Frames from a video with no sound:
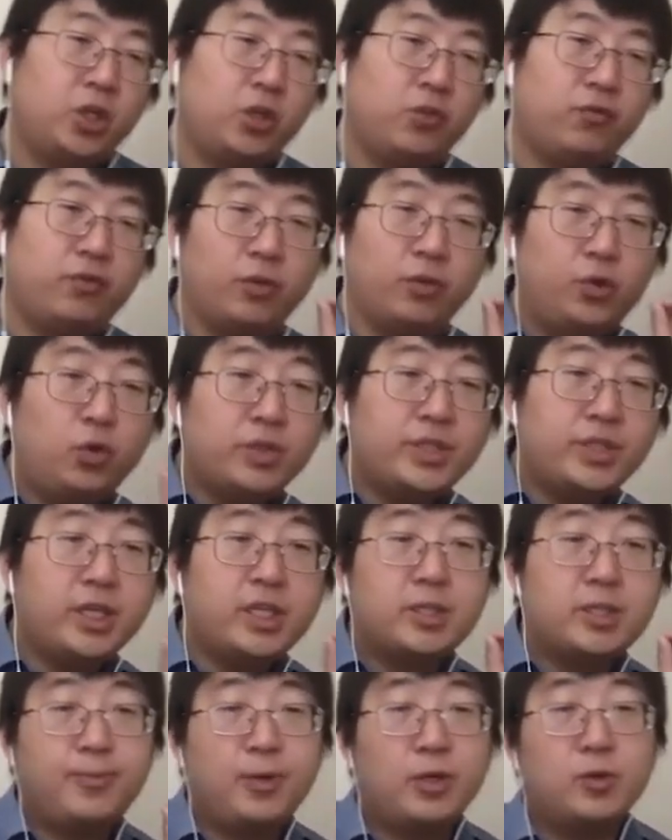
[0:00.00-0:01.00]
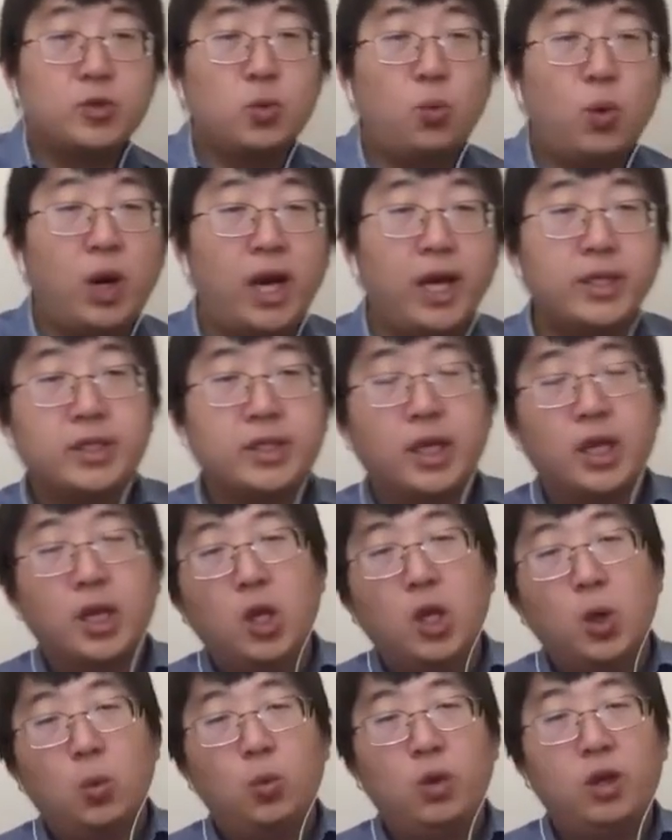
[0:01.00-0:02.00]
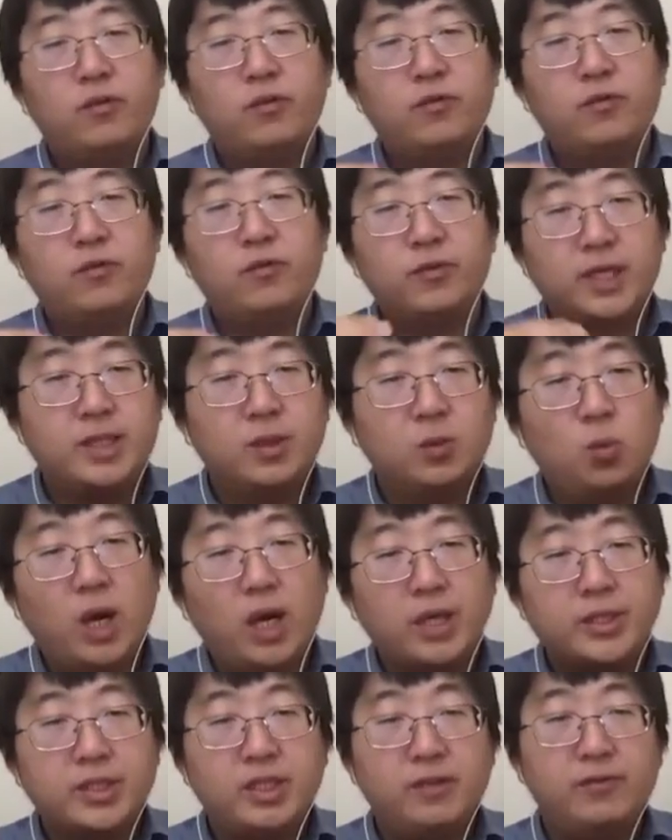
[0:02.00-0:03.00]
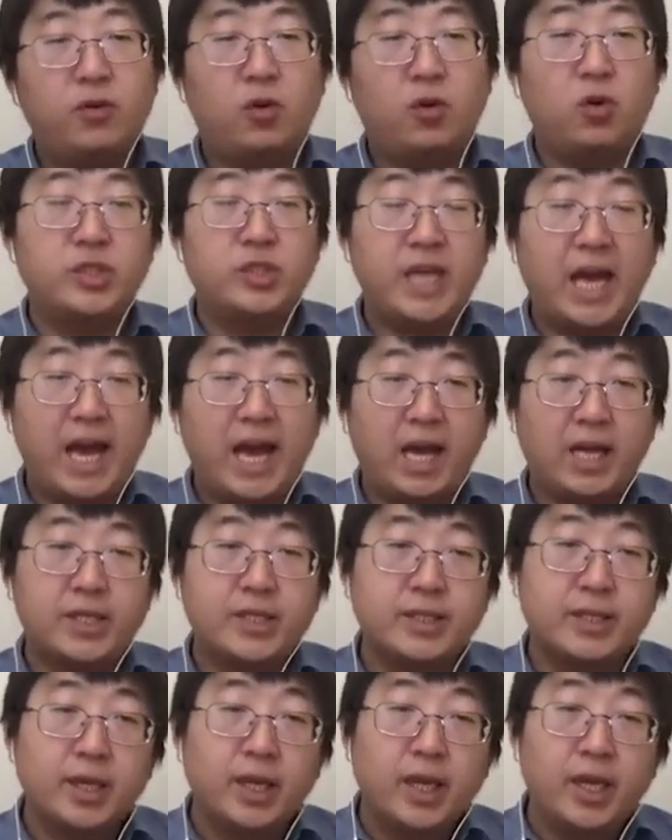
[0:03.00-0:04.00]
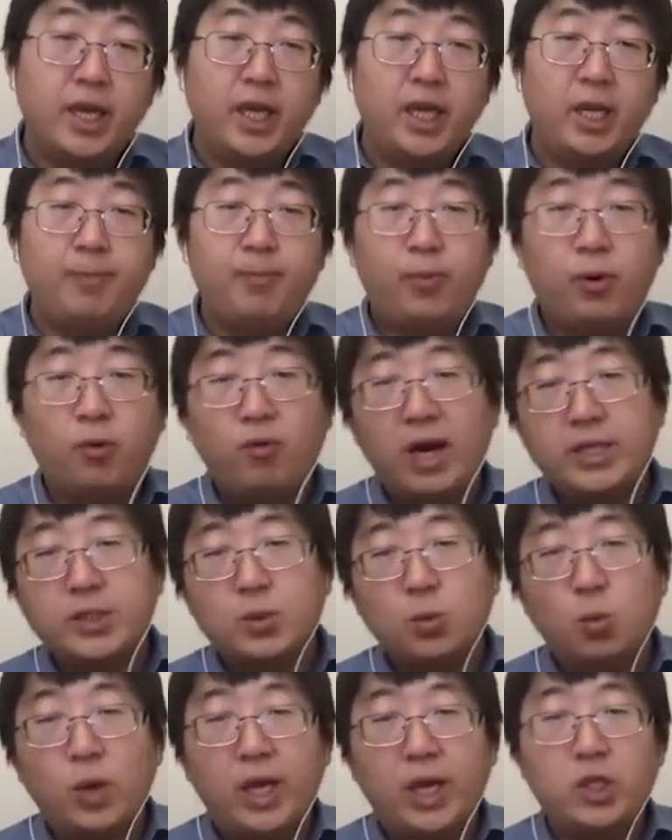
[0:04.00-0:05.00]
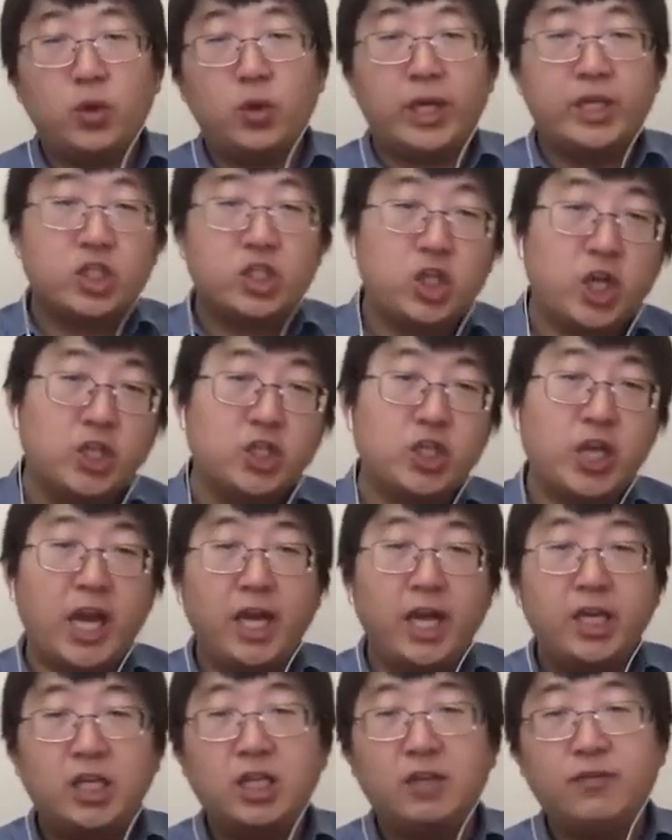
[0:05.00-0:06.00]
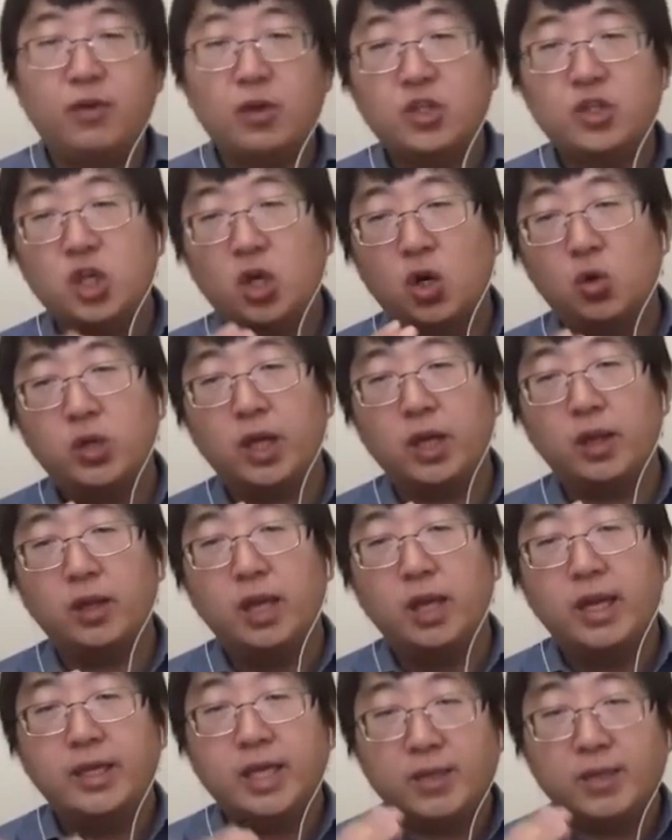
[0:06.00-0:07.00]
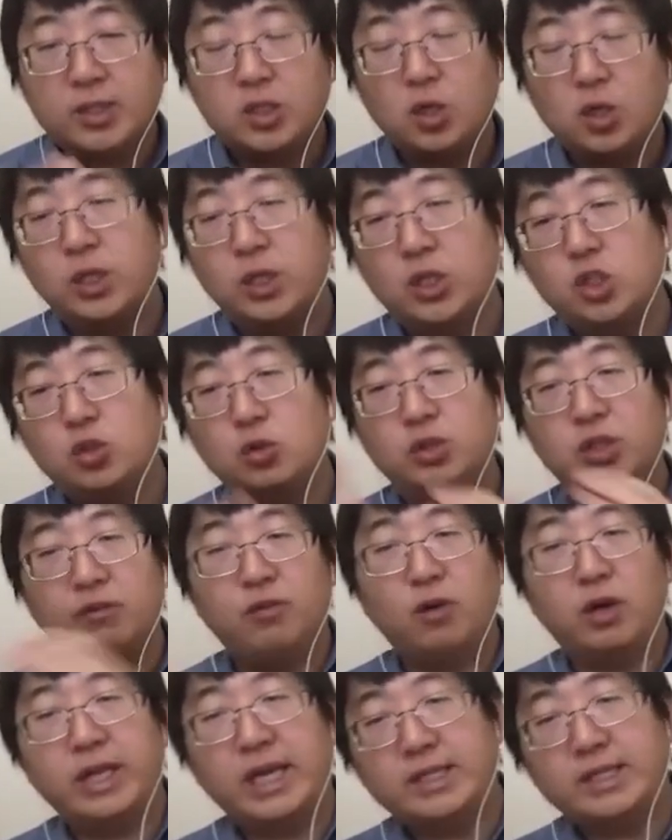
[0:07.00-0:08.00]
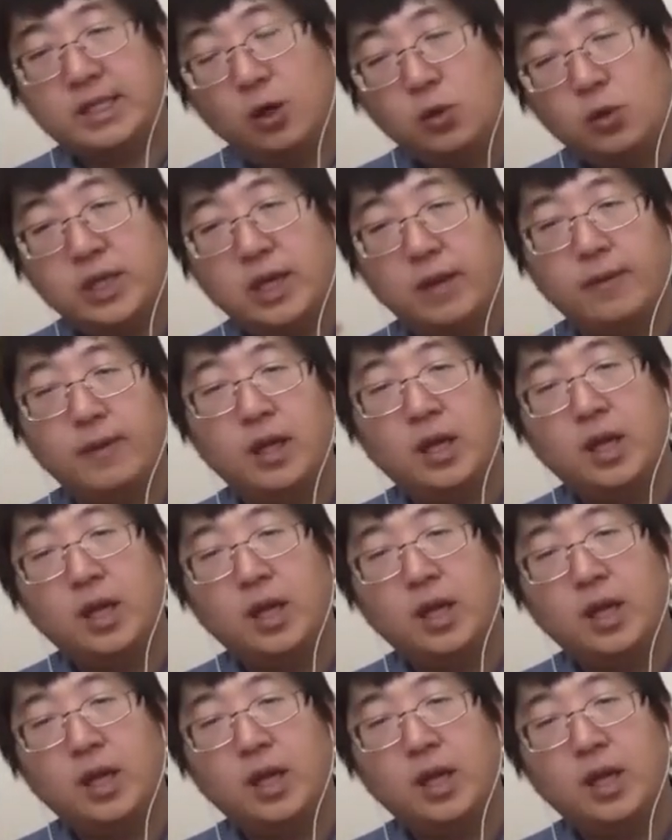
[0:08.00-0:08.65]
From user experience-wise, with system-wise default DEX, it provides a way to exchange any default token, native token to default gas token.